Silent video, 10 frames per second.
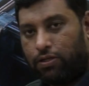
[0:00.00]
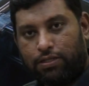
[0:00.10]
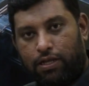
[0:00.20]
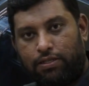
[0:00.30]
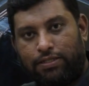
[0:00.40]
is
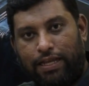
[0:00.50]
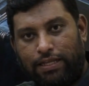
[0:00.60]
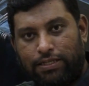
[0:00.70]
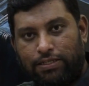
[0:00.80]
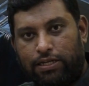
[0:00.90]
the
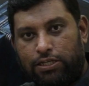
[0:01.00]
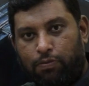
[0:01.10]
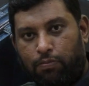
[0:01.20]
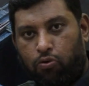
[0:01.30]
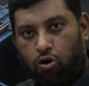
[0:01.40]
changes that has
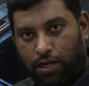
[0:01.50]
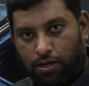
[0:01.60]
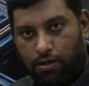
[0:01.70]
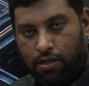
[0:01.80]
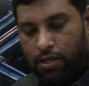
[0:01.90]
been brought
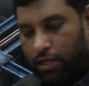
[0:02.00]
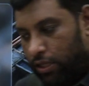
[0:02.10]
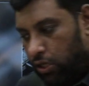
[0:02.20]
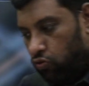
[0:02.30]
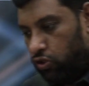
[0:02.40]
in
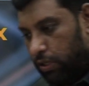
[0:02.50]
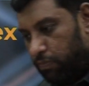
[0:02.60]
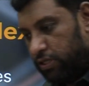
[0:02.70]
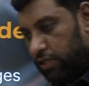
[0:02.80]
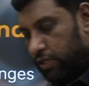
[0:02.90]
the new
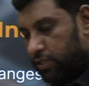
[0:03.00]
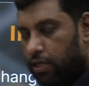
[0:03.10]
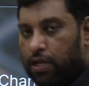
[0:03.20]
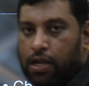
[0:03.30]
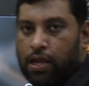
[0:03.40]
GDP series,